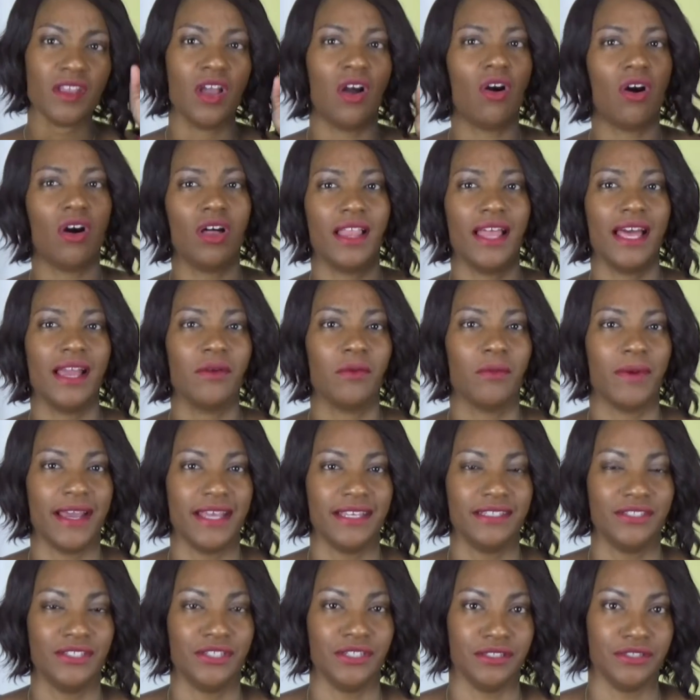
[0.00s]
all I
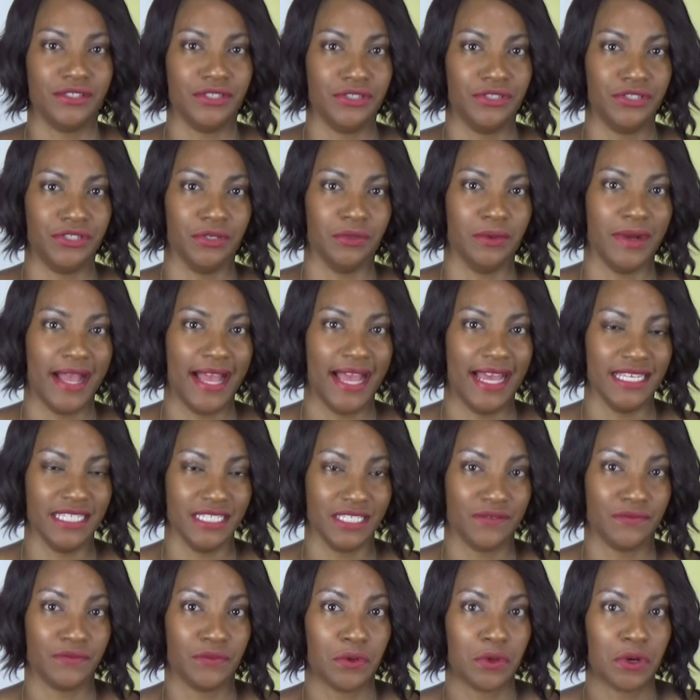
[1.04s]
went to
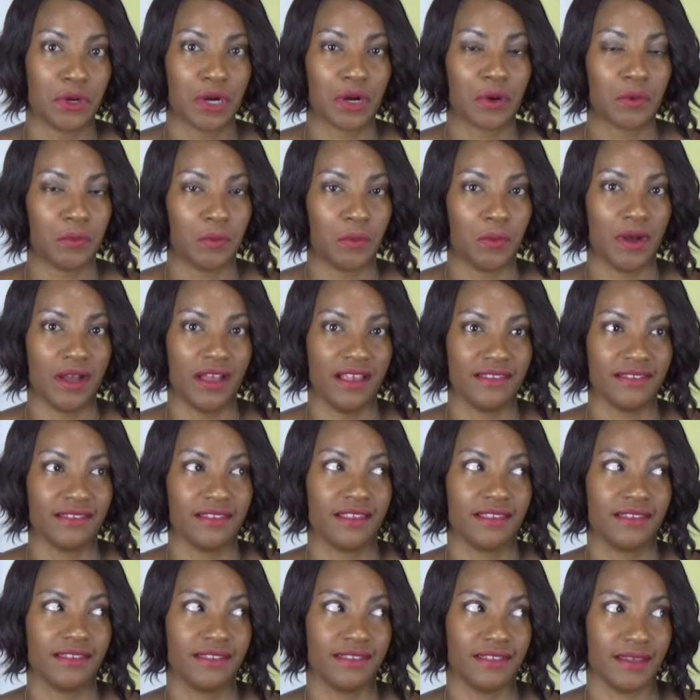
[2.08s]
Joann's for was
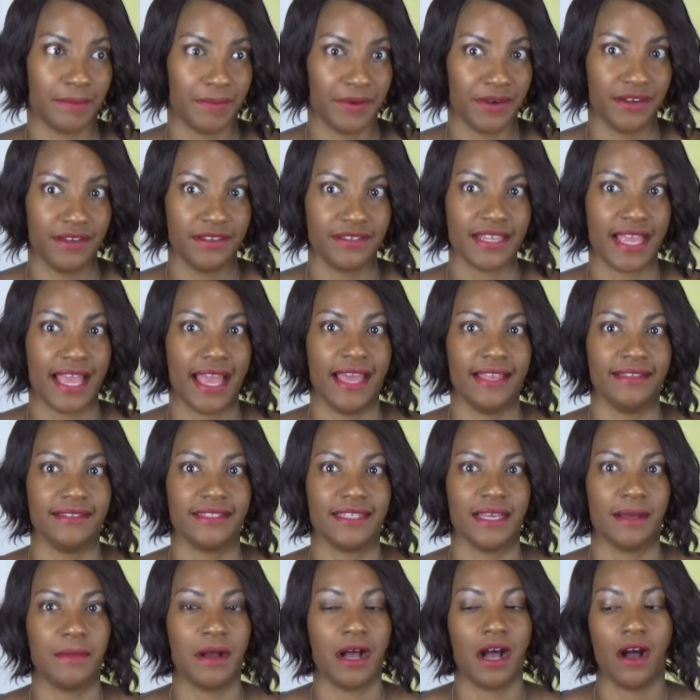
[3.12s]
zippers and
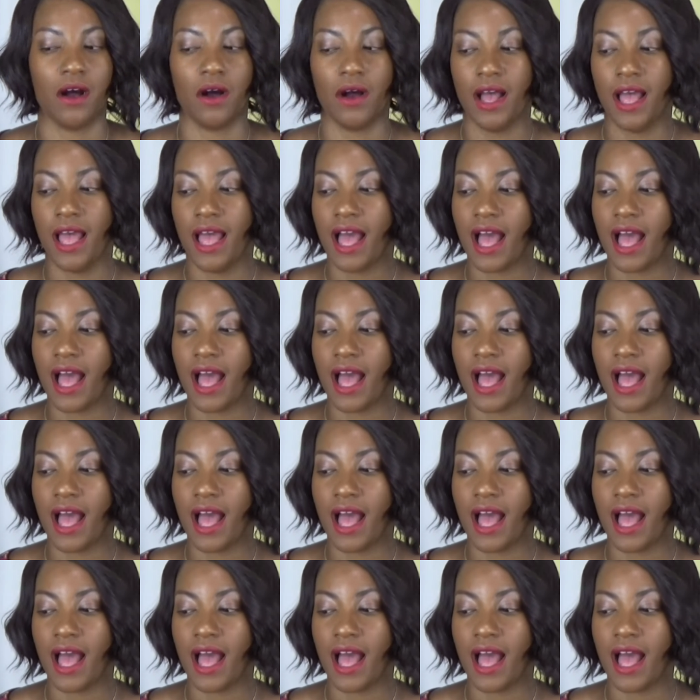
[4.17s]
somehow